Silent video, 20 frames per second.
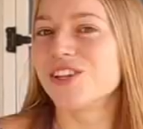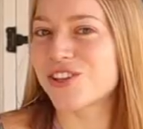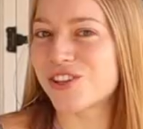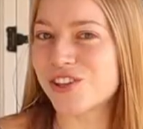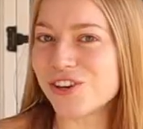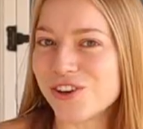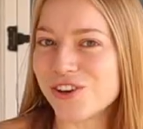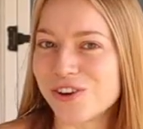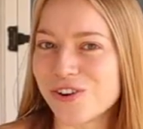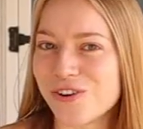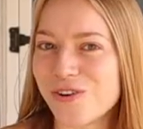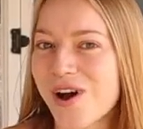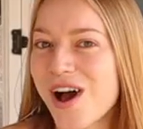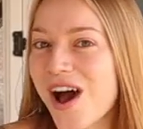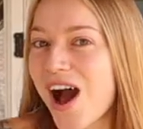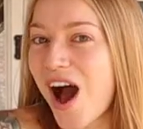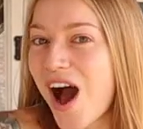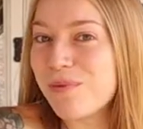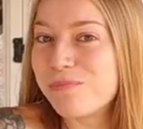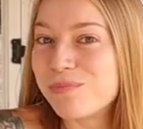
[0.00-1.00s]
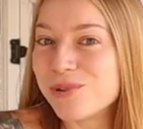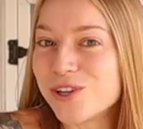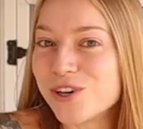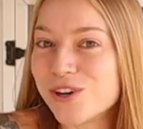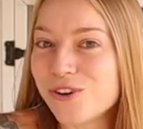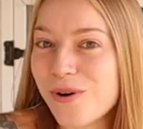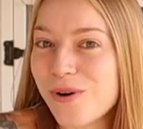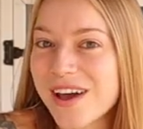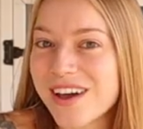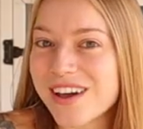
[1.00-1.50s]
2, a
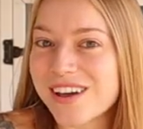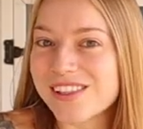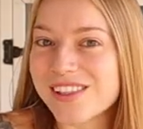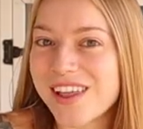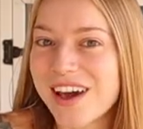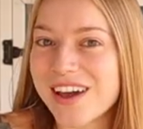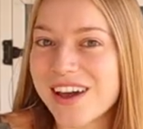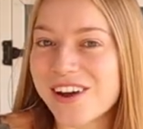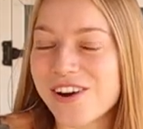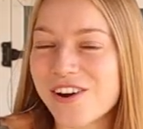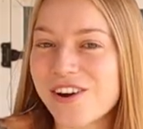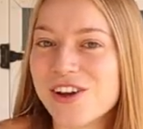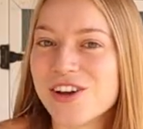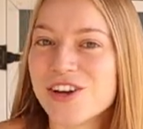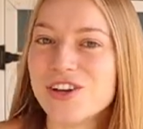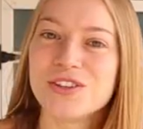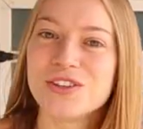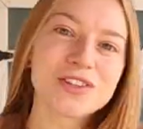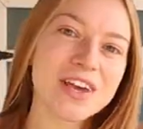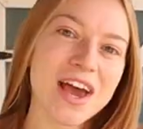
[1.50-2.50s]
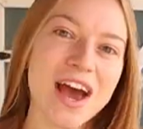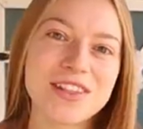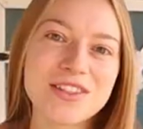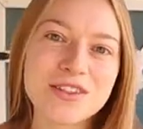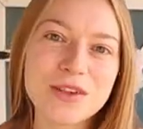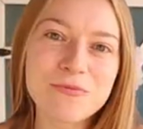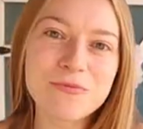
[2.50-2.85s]
blue egg layer. To add